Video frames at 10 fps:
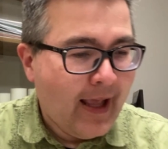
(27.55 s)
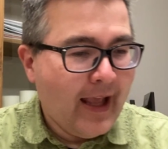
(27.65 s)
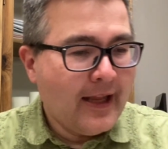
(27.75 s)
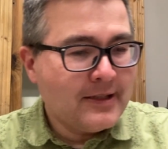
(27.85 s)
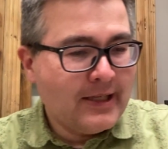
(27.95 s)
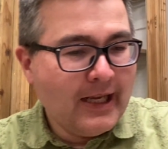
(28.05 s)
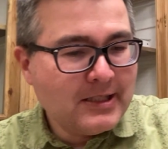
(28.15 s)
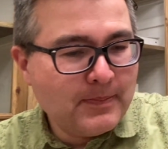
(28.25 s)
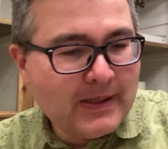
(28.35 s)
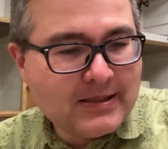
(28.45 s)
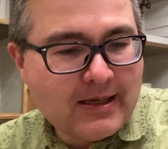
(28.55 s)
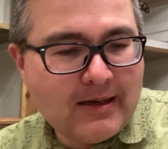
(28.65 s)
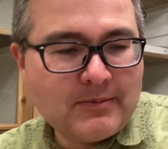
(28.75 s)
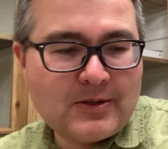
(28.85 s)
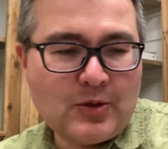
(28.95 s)
And tonight's
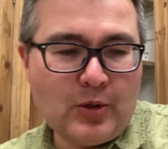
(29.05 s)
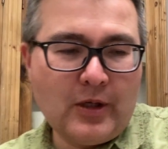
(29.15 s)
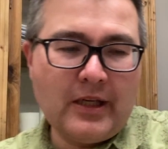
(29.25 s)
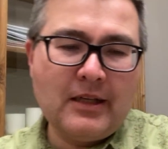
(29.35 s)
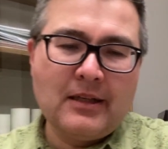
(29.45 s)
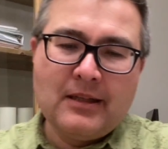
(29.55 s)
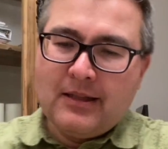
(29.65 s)
bedtime story